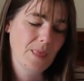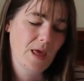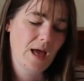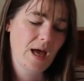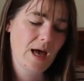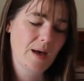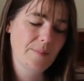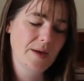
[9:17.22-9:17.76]

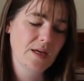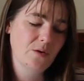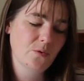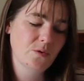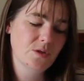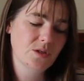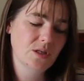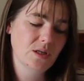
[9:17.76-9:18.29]
And
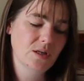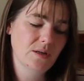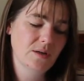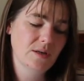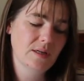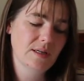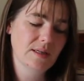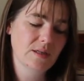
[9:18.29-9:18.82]

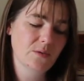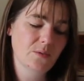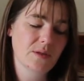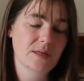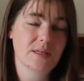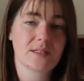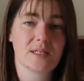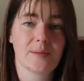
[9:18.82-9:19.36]
also little
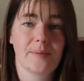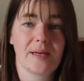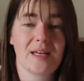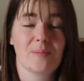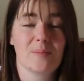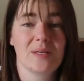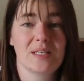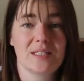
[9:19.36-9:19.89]
things can make
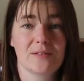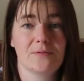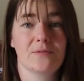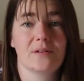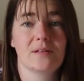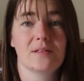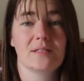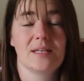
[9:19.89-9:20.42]
a big
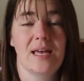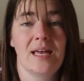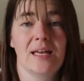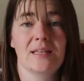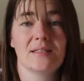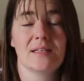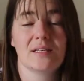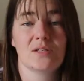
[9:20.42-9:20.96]
difference.
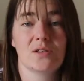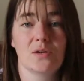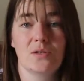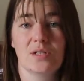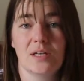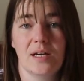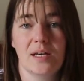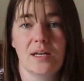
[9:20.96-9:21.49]
Ants are so
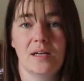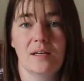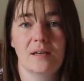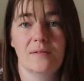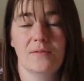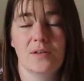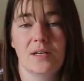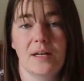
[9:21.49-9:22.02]
tiny,
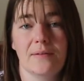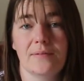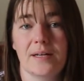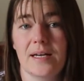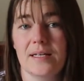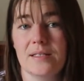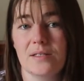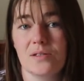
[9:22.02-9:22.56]
if you didn't have
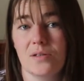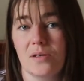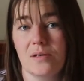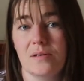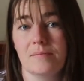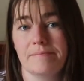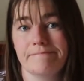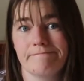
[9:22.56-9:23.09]
glasses
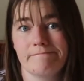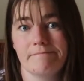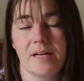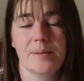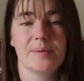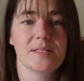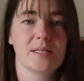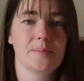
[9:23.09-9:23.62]
on,
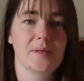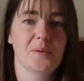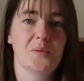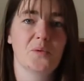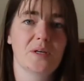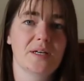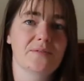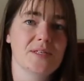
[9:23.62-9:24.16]
maybe some people
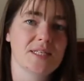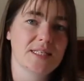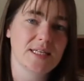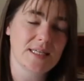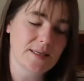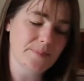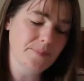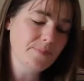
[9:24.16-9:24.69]
wouldn't even
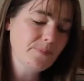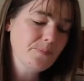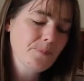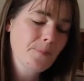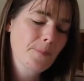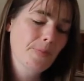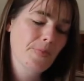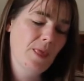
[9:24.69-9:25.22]
see them.
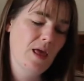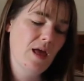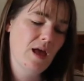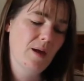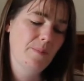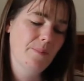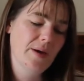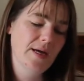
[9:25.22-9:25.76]

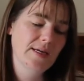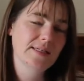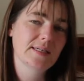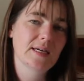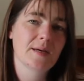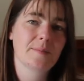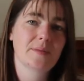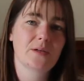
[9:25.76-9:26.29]
But
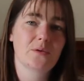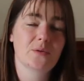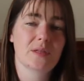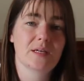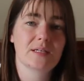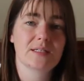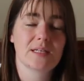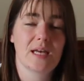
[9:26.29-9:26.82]
little
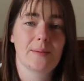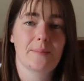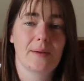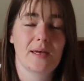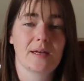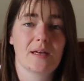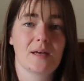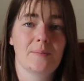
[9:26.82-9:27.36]
things can
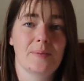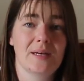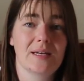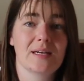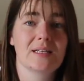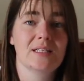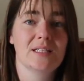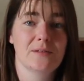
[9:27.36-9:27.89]
make a
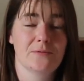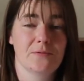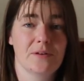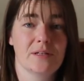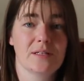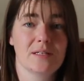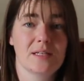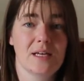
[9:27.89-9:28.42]
big difference.